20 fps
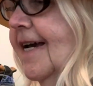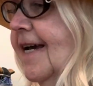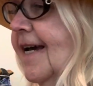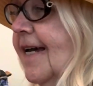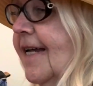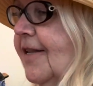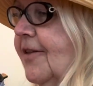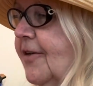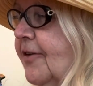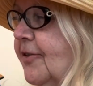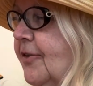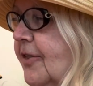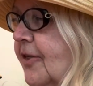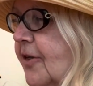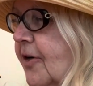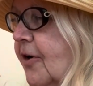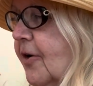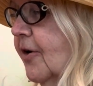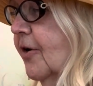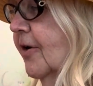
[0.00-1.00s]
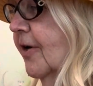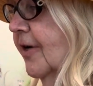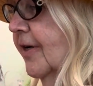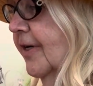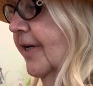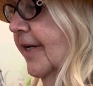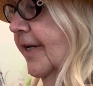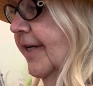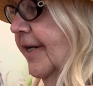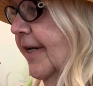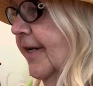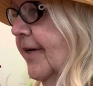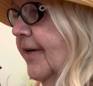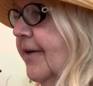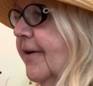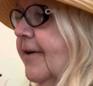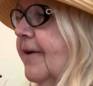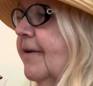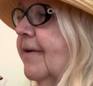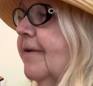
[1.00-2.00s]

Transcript: And there's a card in here.